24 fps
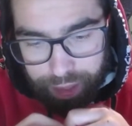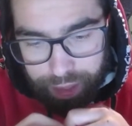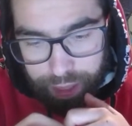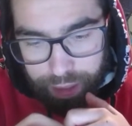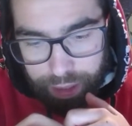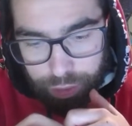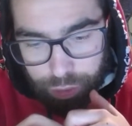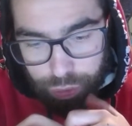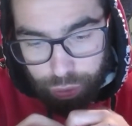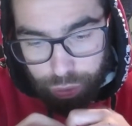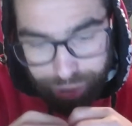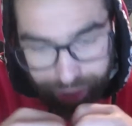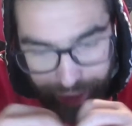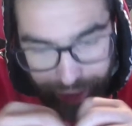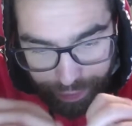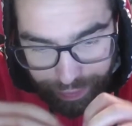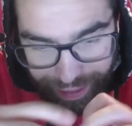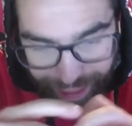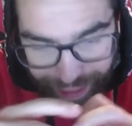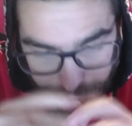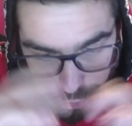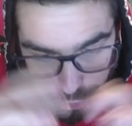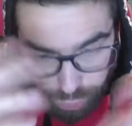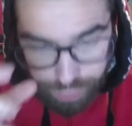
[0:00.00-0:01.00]
you have a
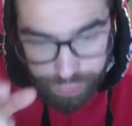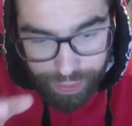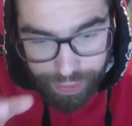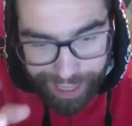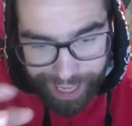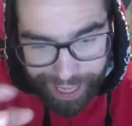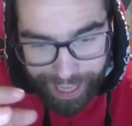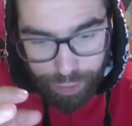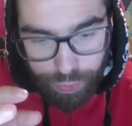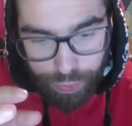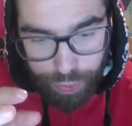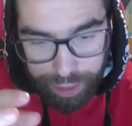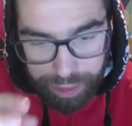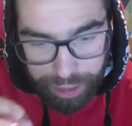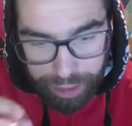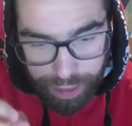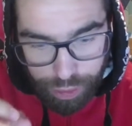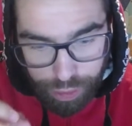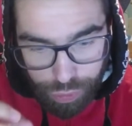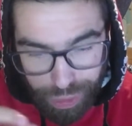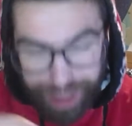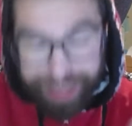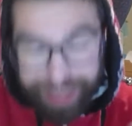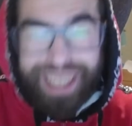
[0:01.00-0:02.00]
lot of light within
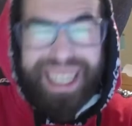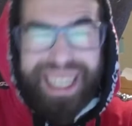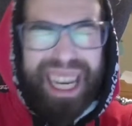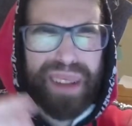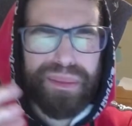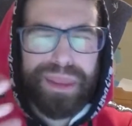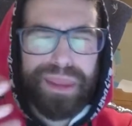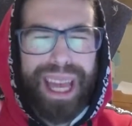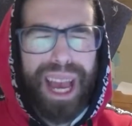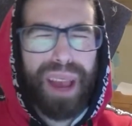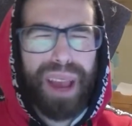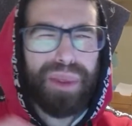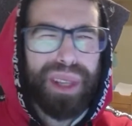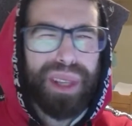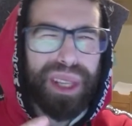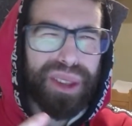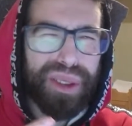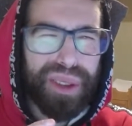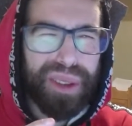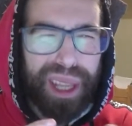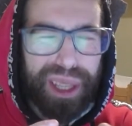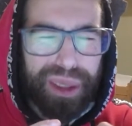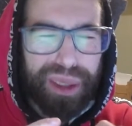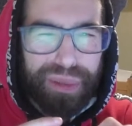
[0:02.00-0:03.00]
you, and sometimes
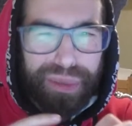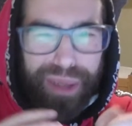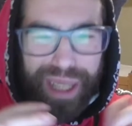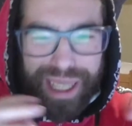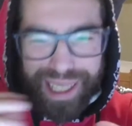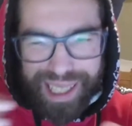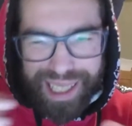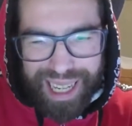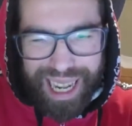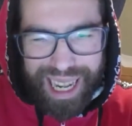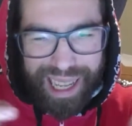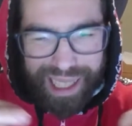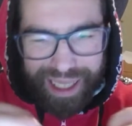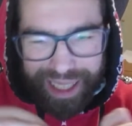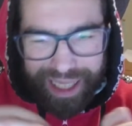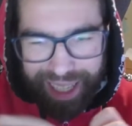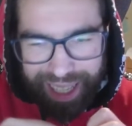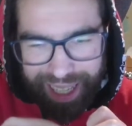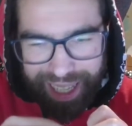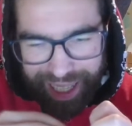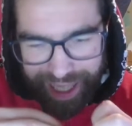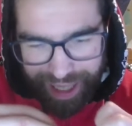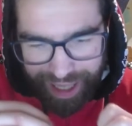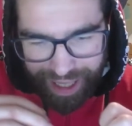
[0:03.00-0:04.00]
it feels like
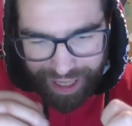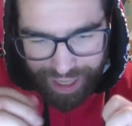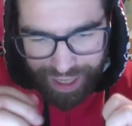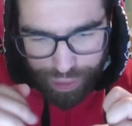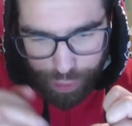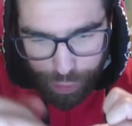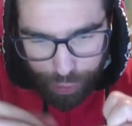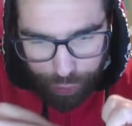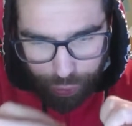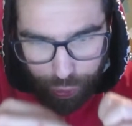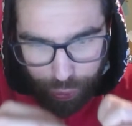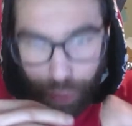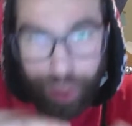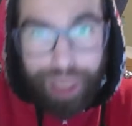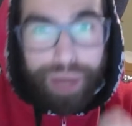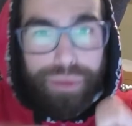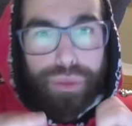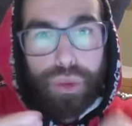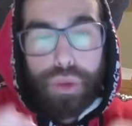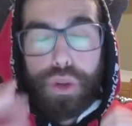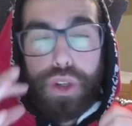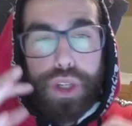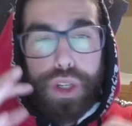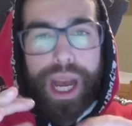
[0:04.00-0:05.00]
you have
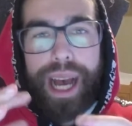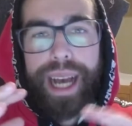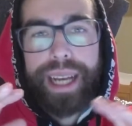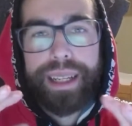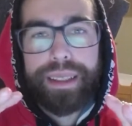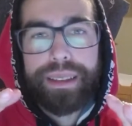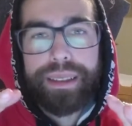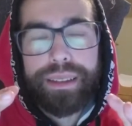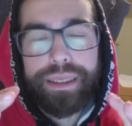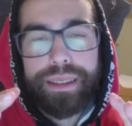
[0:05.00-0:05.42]
to shine.